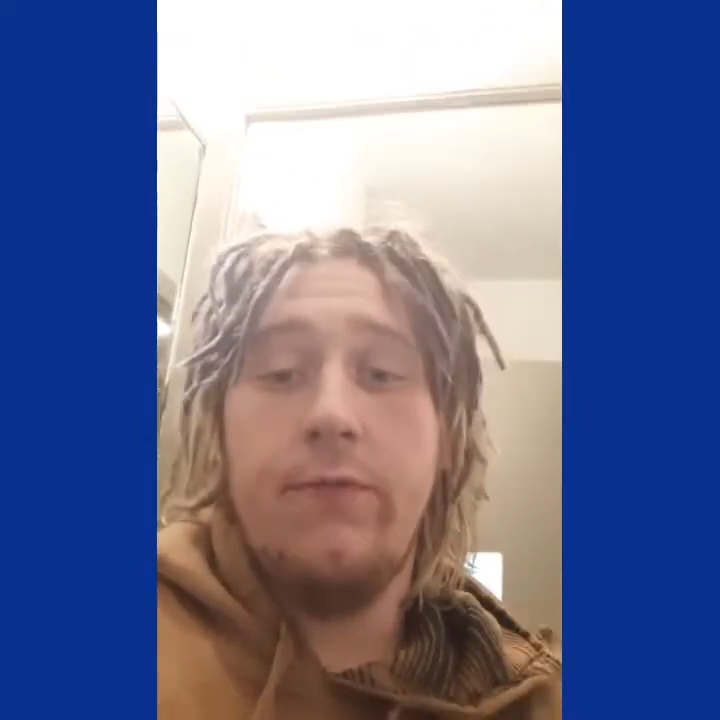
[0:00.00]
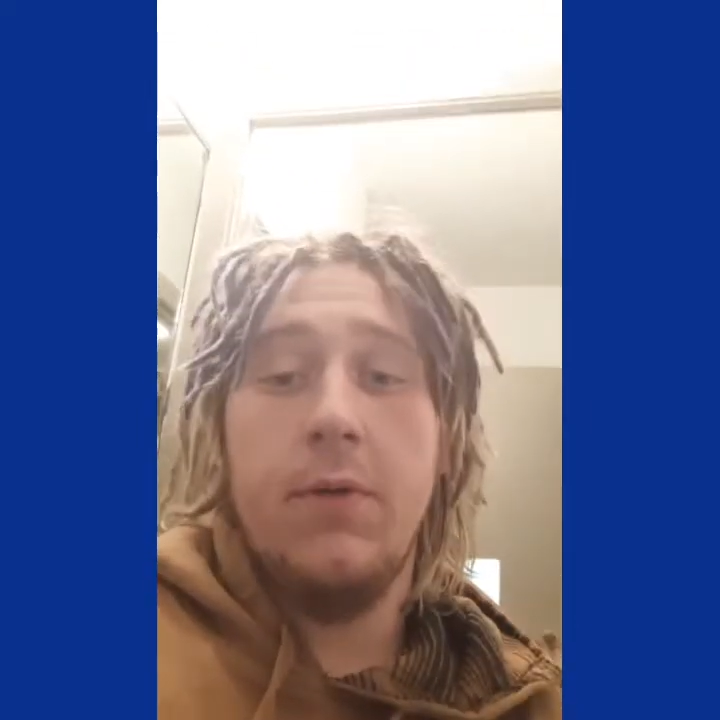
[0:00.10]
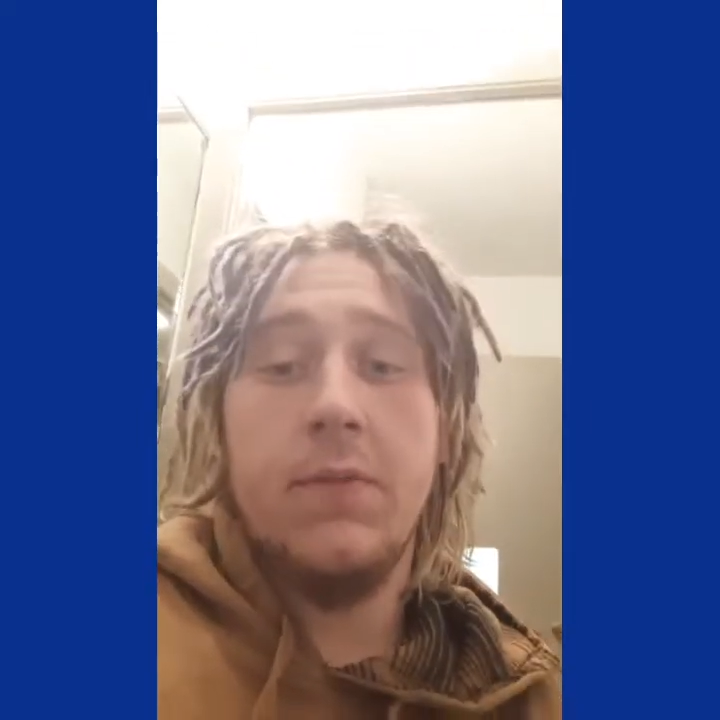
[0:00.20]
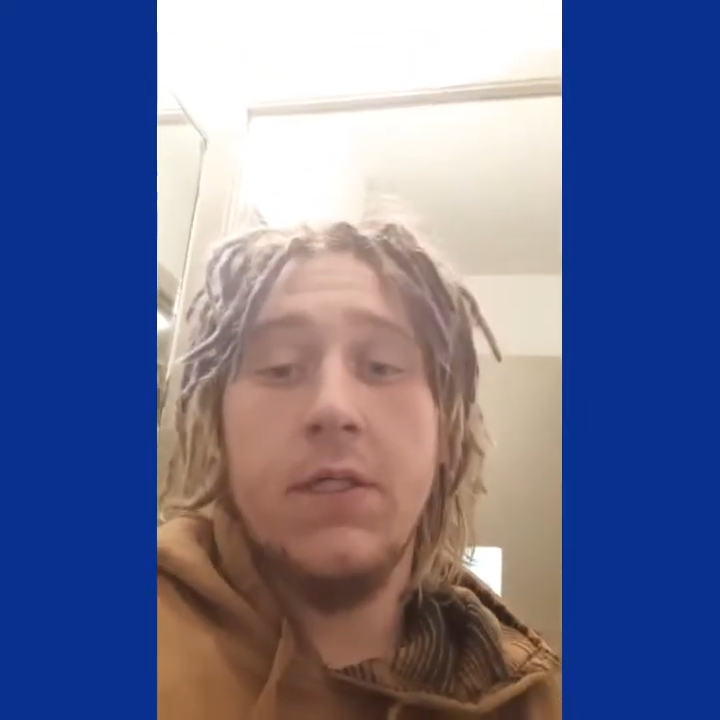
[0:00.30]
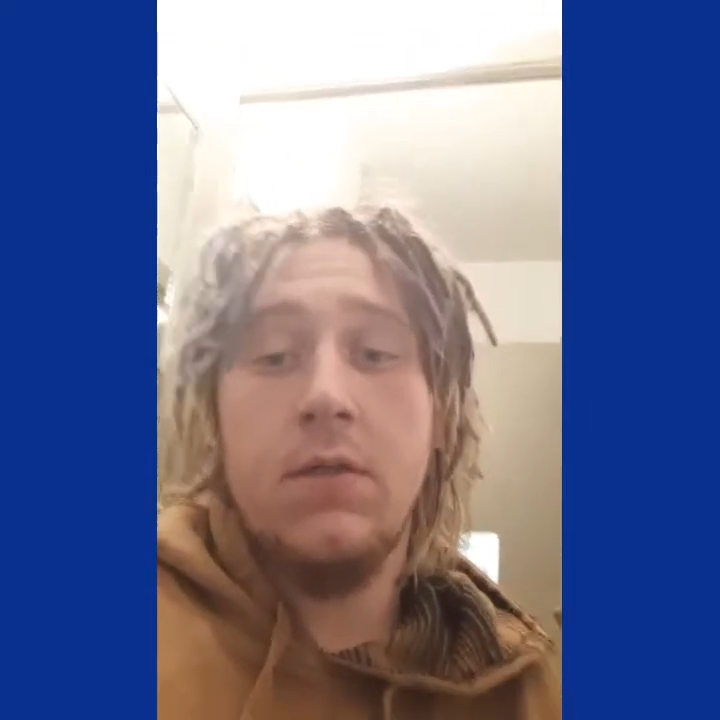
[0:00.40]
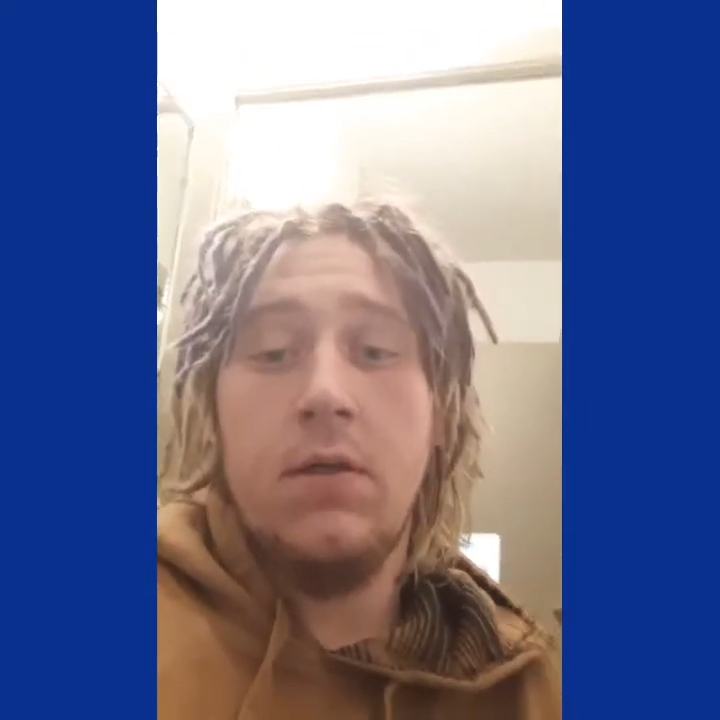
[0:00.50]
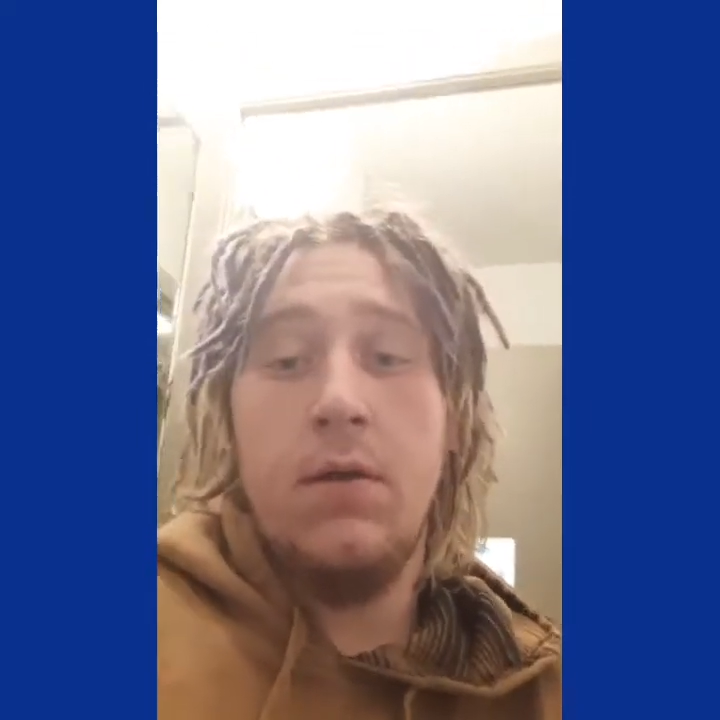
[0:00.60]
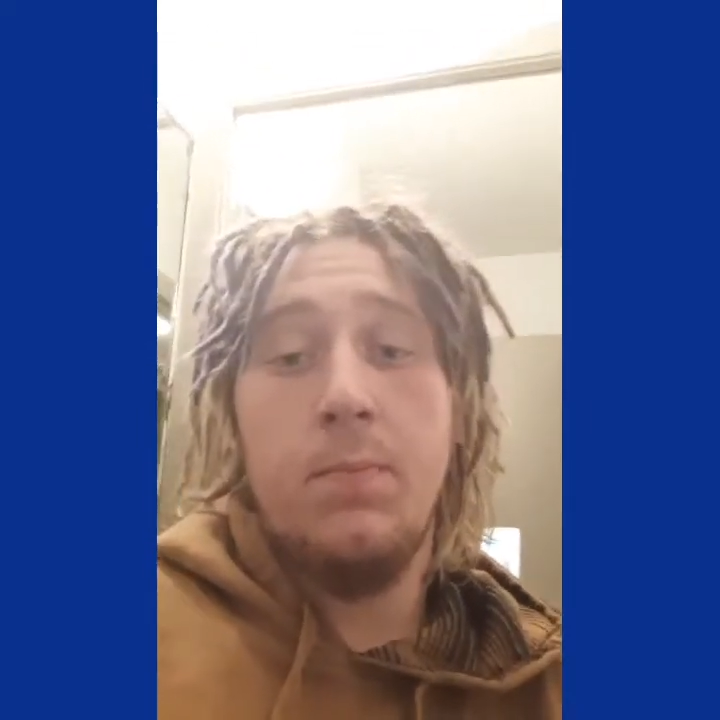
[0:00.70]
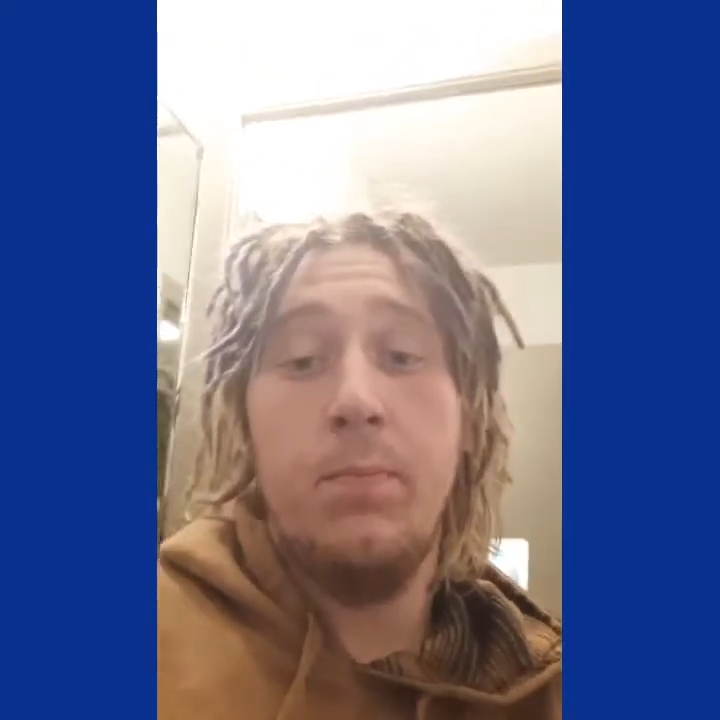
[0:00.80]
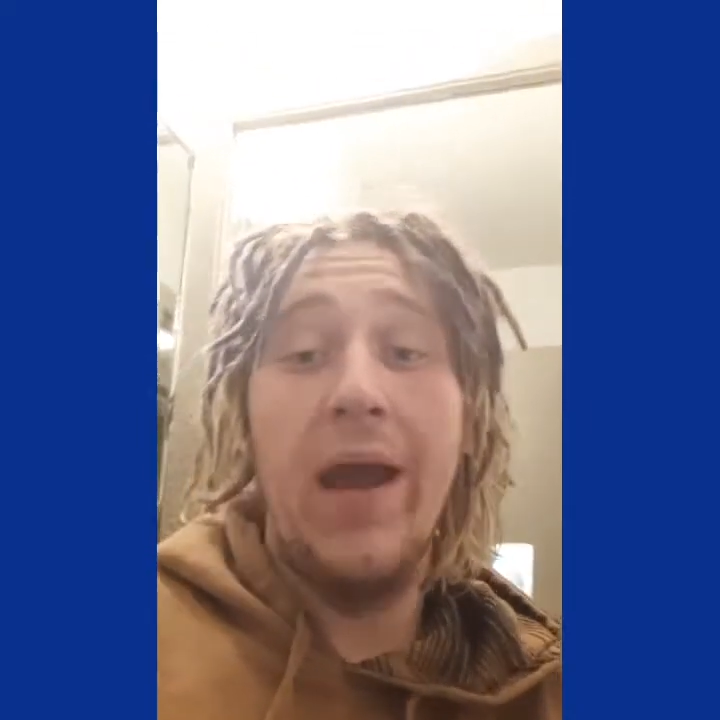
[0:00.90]
flipped it
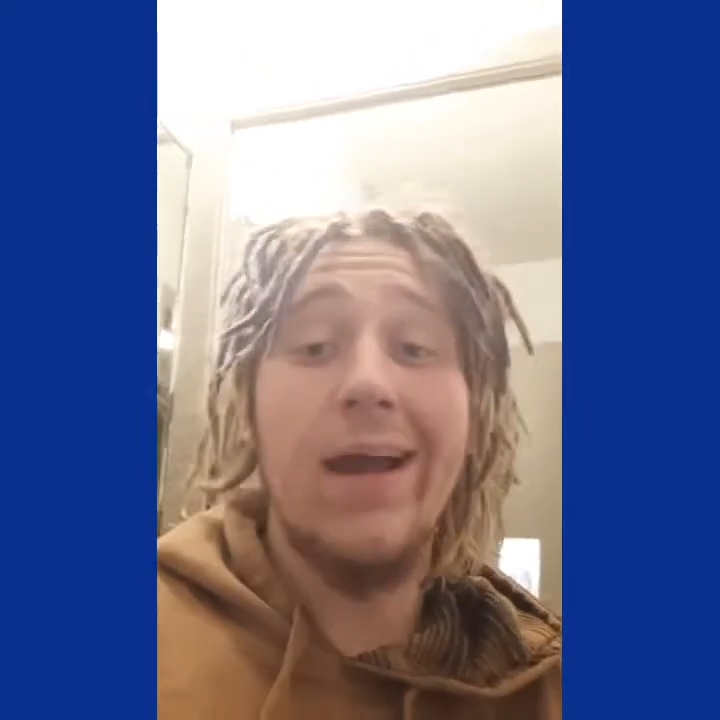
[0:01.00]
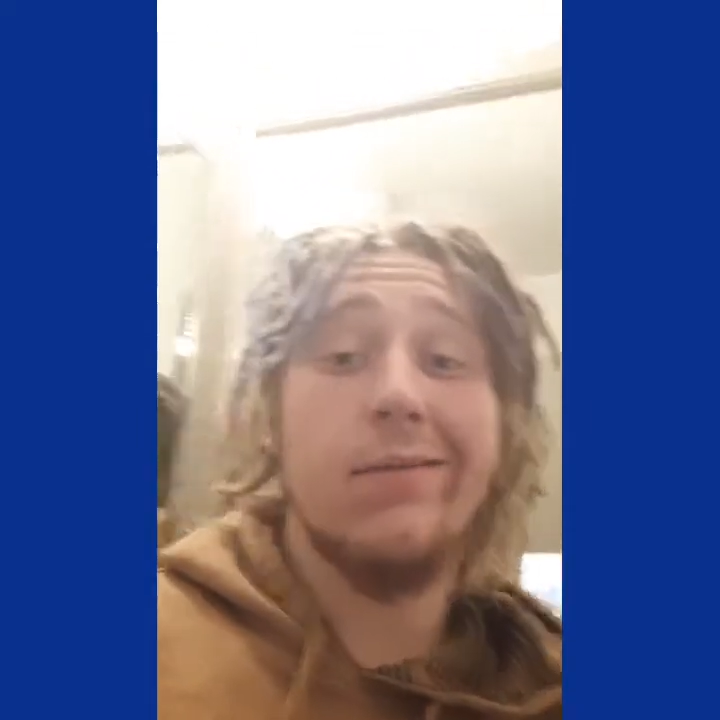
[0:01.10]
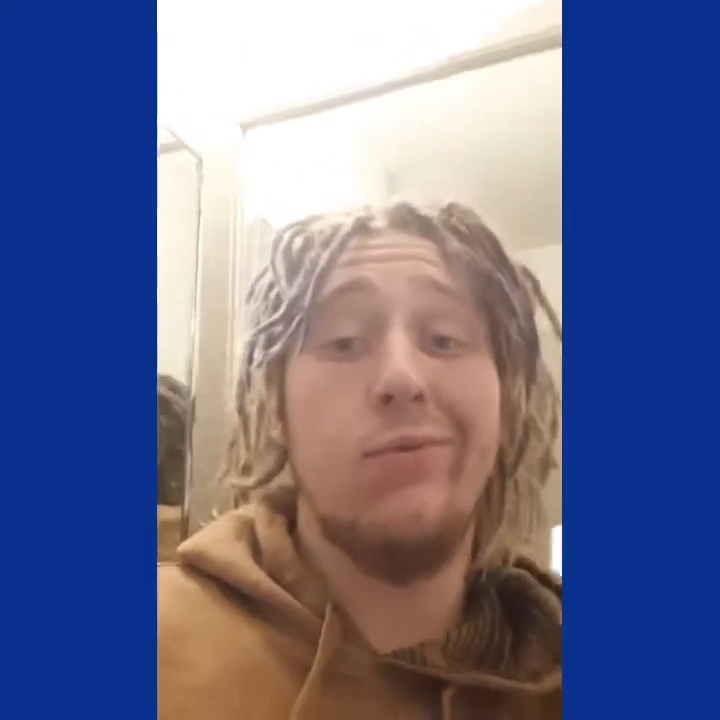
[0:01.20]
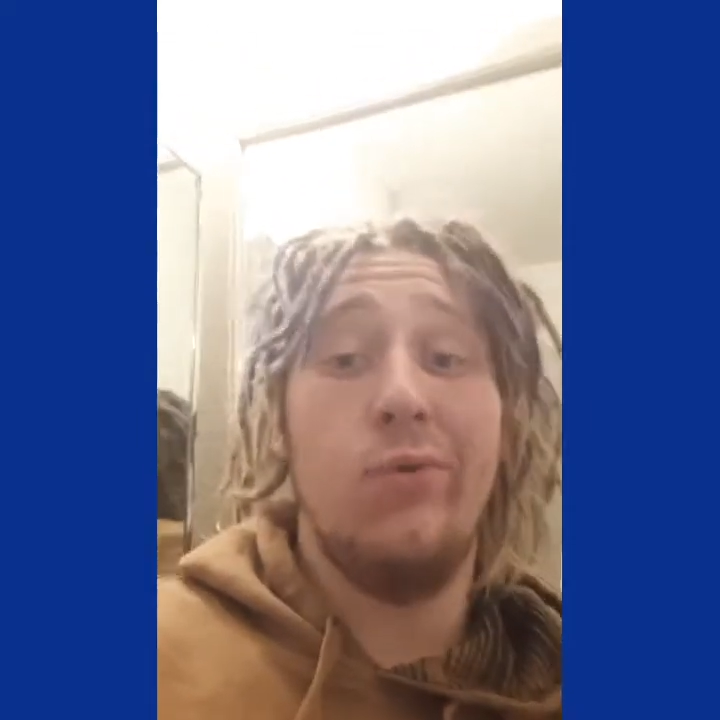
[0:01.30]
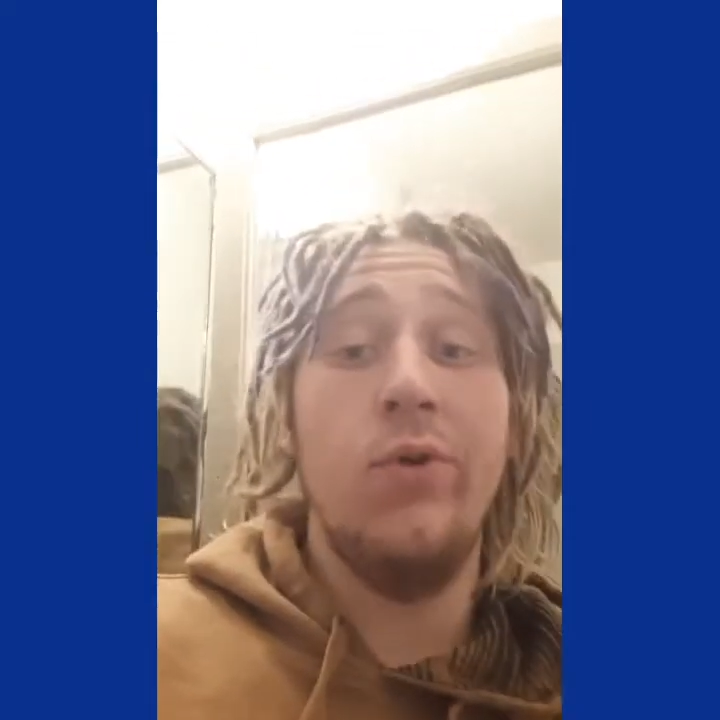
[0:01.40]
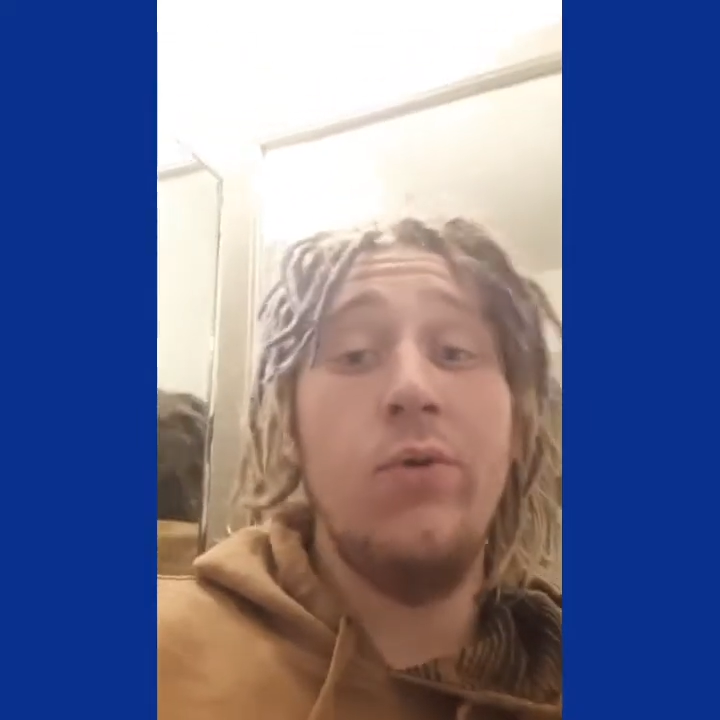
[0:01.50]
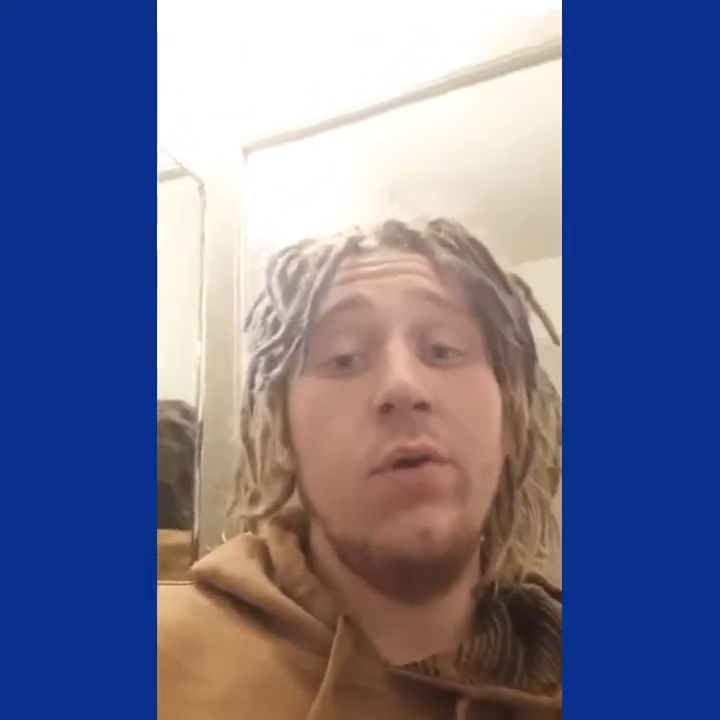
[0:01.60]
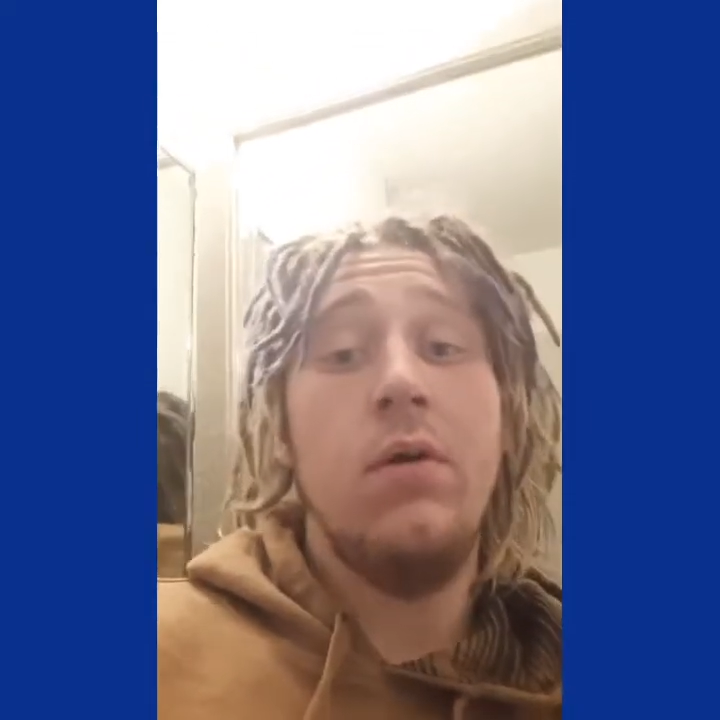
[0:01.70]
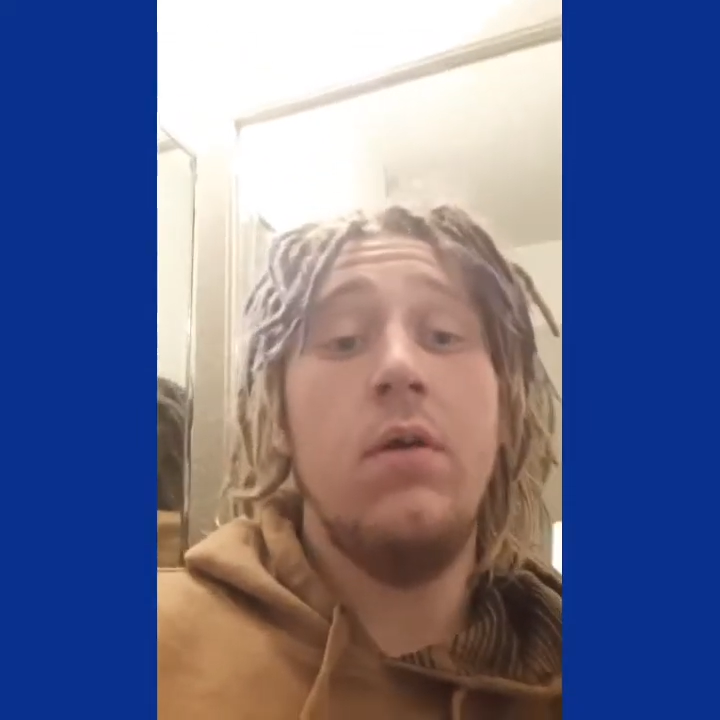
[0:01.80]
back through,